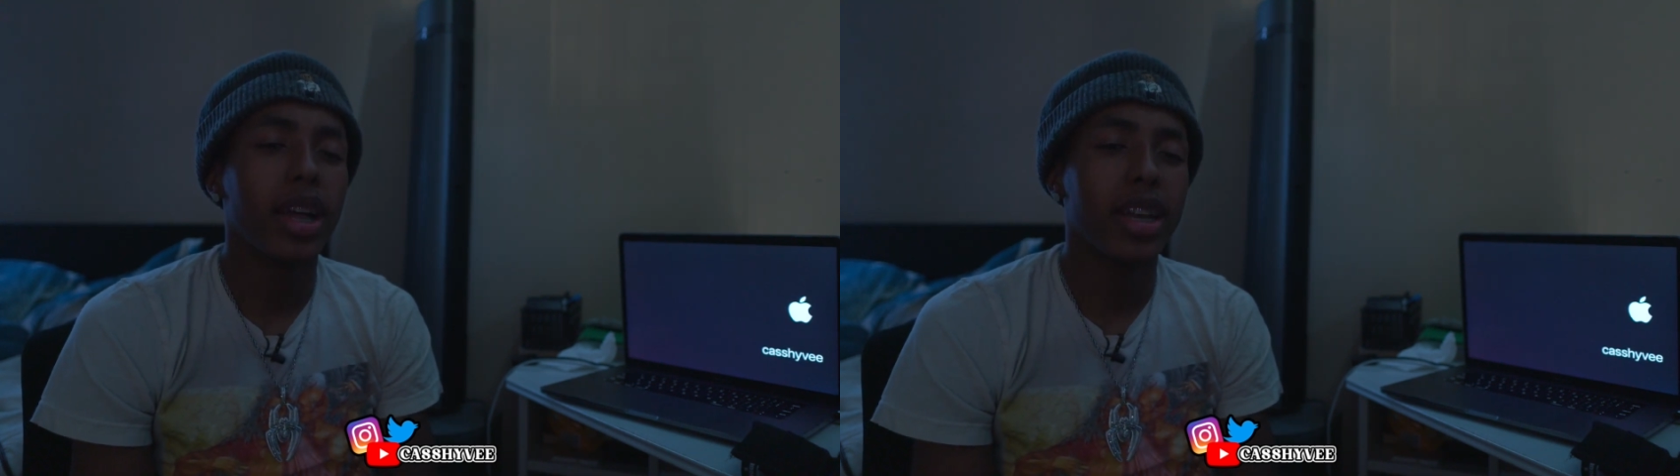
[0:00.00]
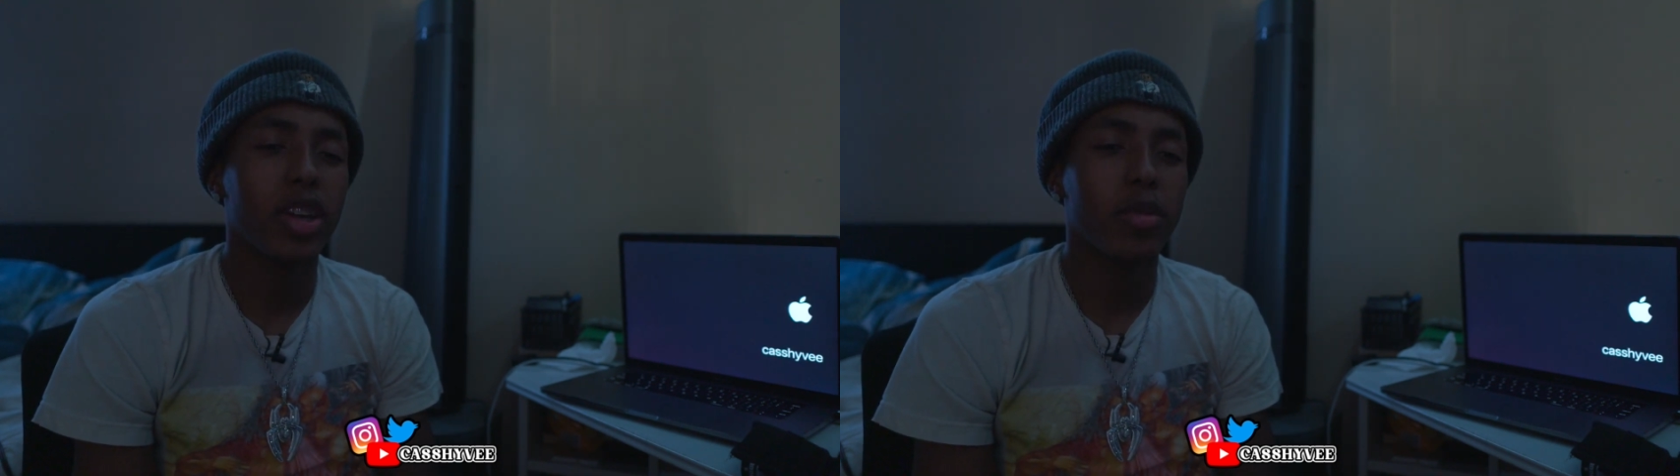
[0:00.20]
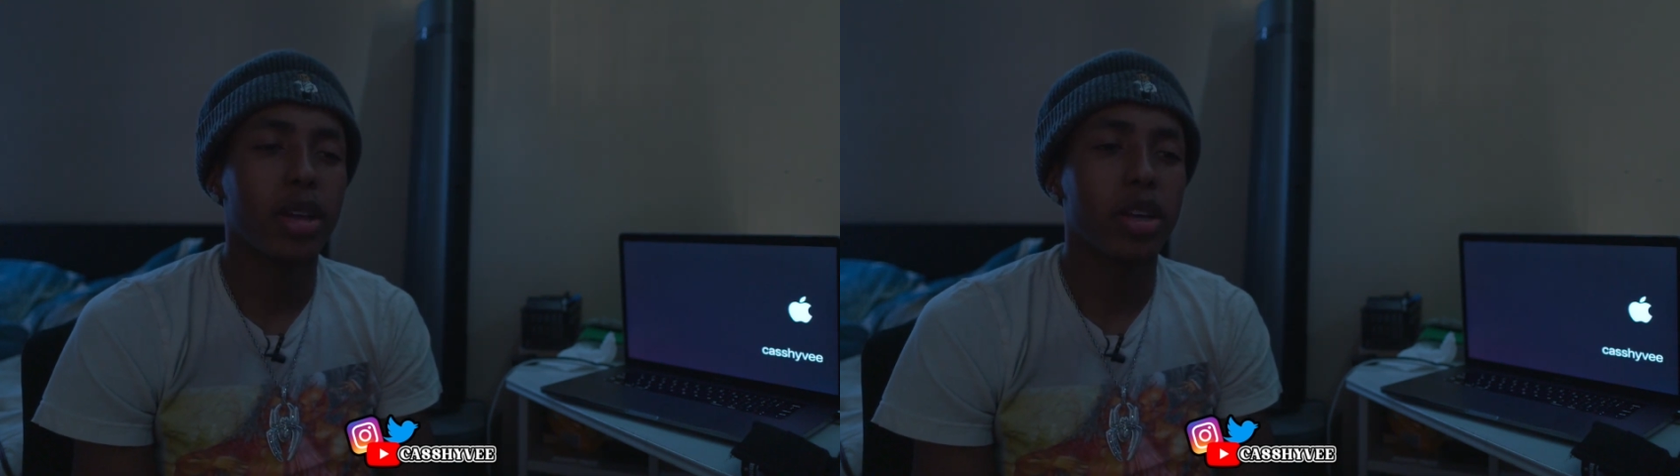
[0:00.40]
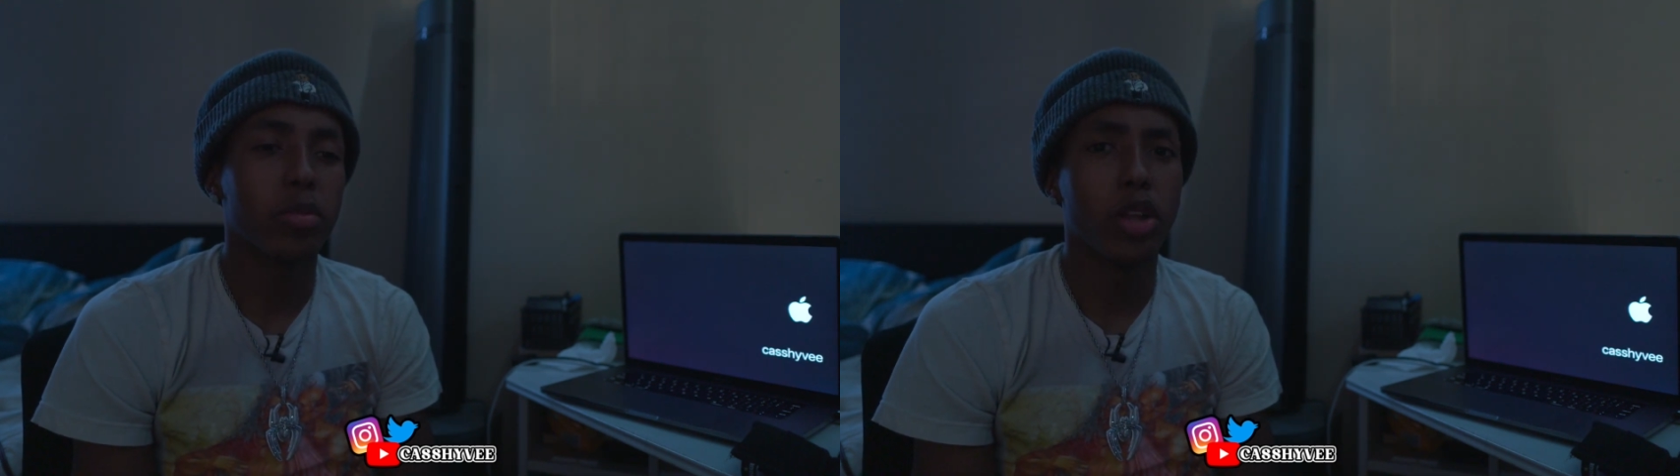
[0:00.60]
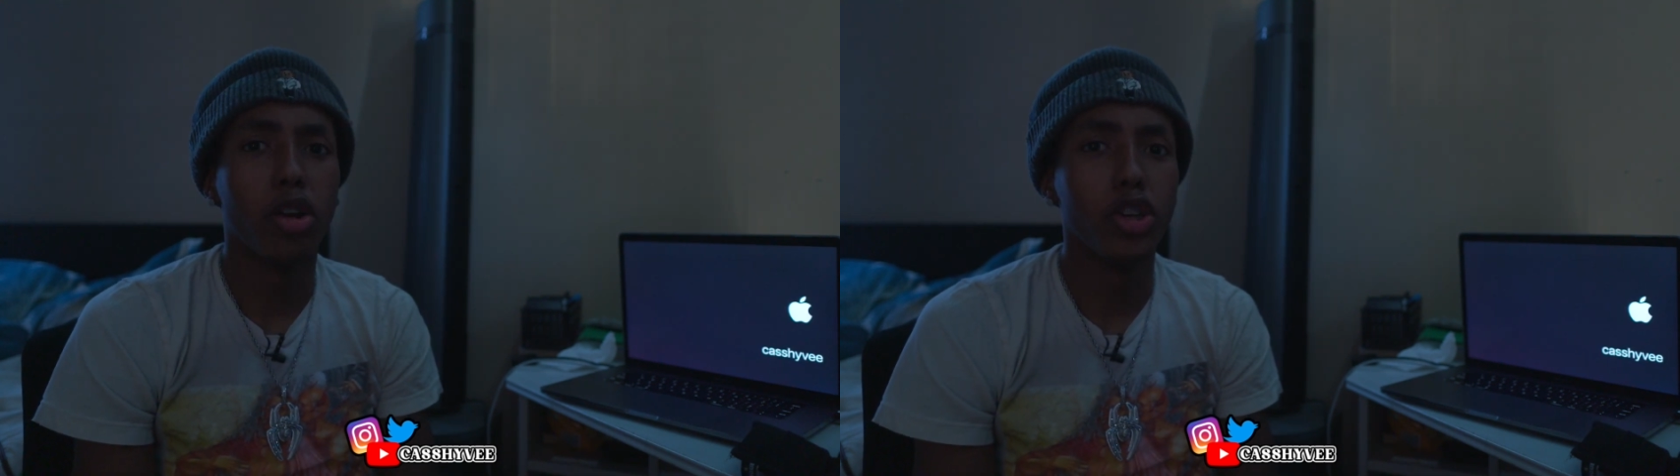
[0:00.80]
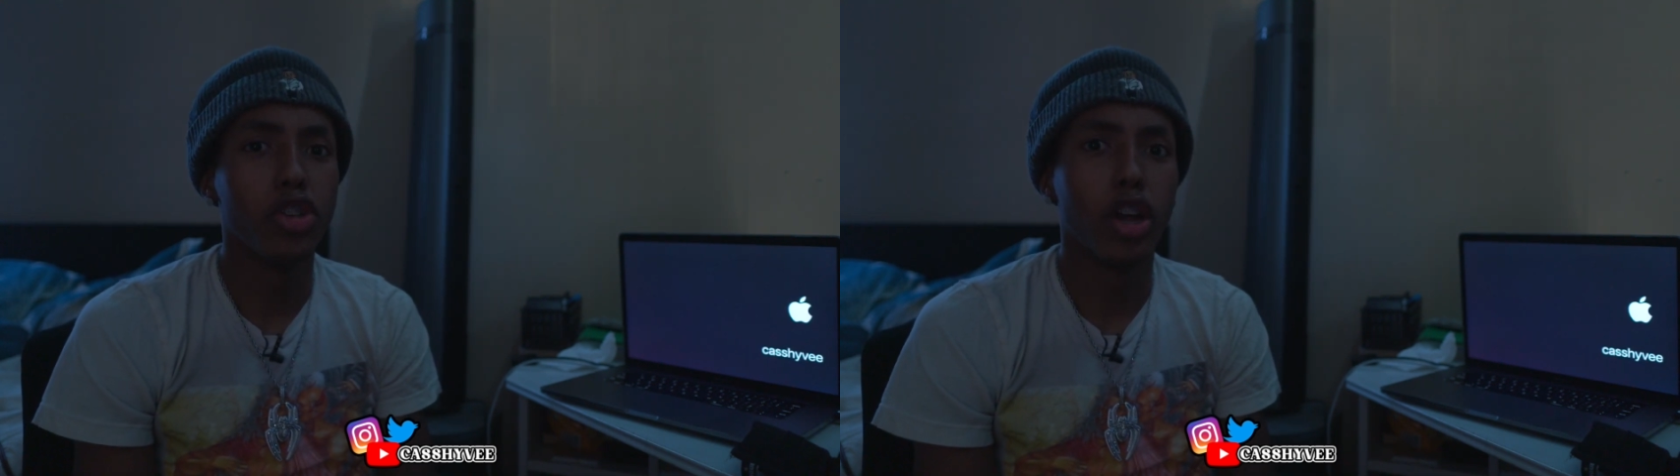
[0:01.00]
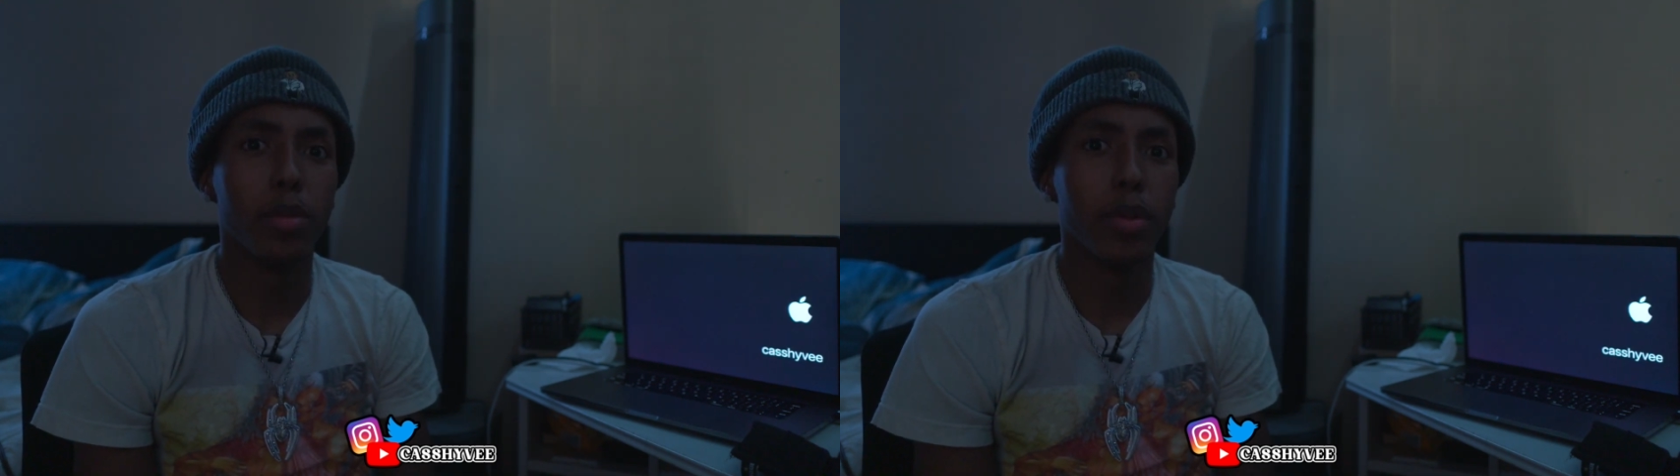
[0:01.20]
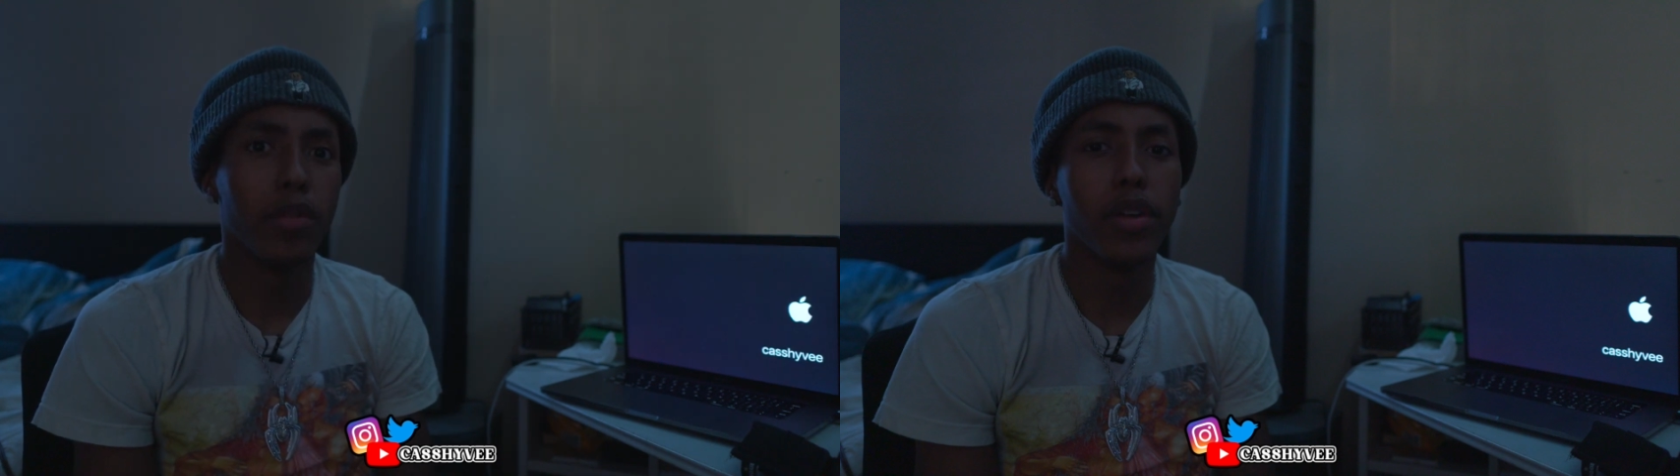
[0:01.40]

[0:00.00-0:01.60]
Like, they're going to be like, oh, he trying to be